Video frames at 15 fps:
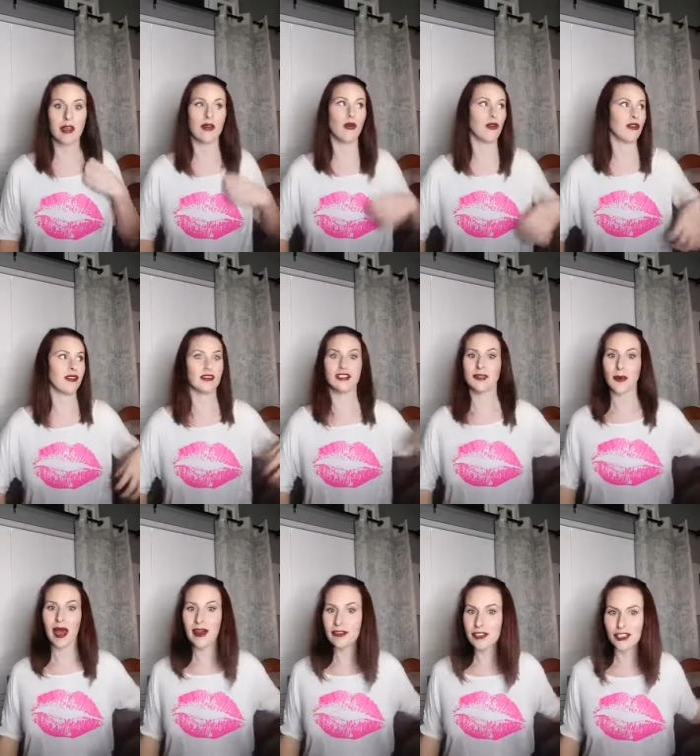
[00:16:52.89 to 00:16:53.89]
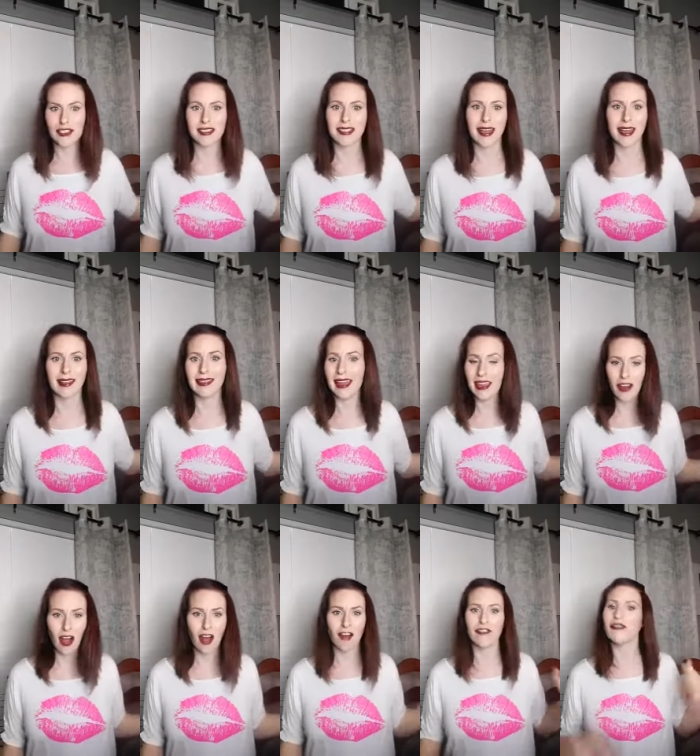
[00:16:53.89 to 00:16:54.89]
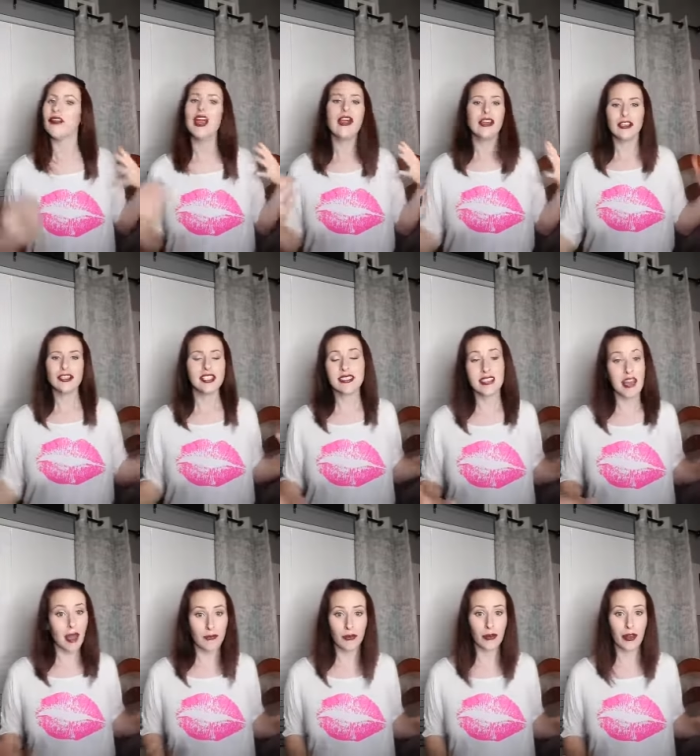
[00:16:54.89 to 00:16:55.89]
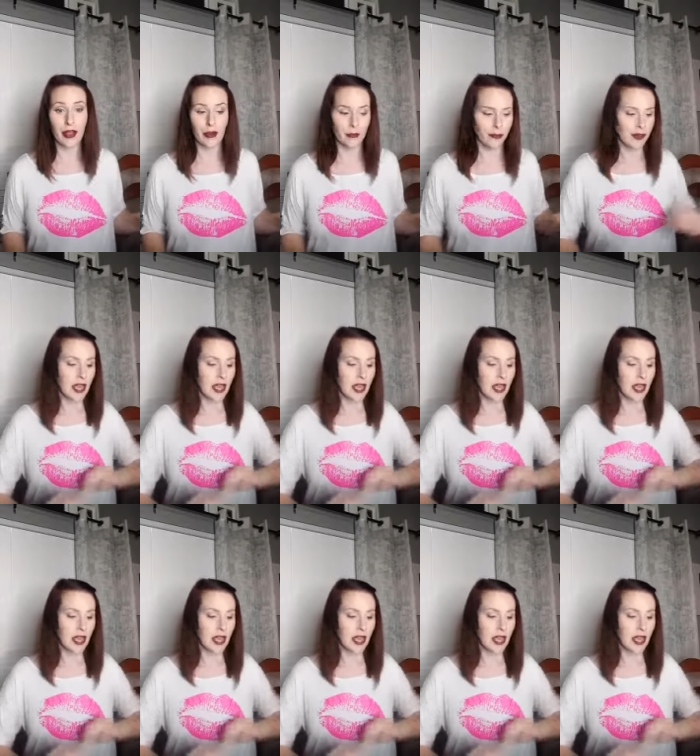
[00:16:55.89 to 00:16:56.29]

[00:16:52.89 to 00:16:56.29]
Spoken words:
or their spouse just got laid off. You just never know.